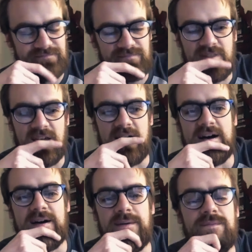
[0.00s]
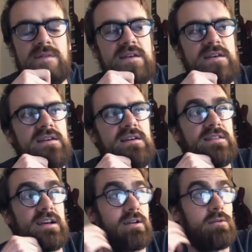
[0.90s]
So
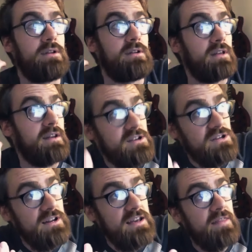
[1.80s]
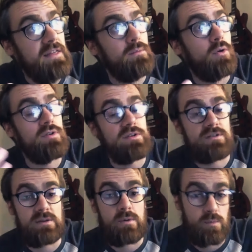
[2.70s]
that's how we did it initially, and then more recently,
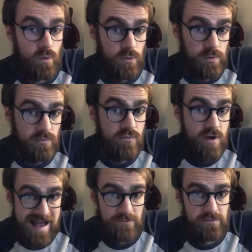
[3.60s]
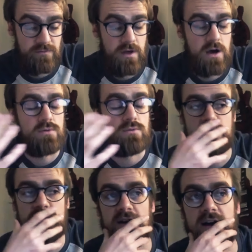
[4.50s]
once we've run out of
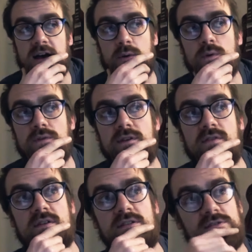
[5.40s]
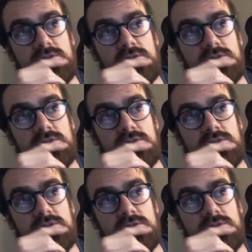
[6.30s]
those, we've done this